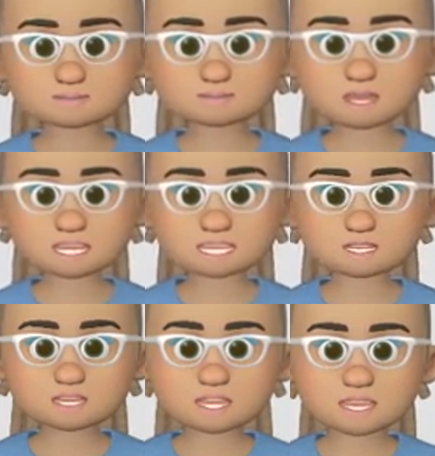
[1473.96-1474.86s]

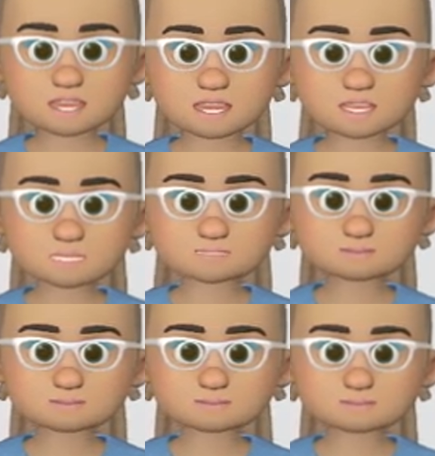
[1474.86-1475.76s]
aspartame,
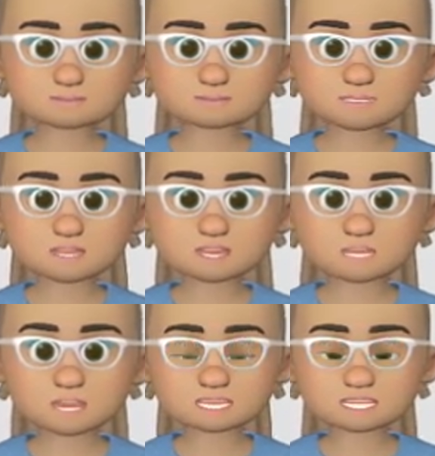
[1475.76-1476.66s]
different
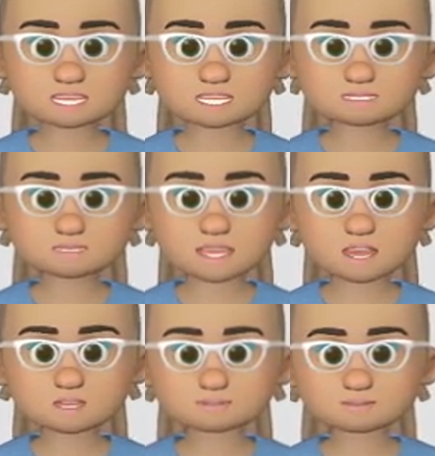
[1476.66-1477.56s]
from
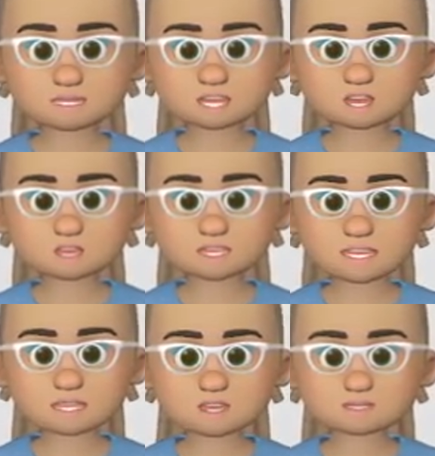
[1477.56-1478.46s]
saccharin, actually,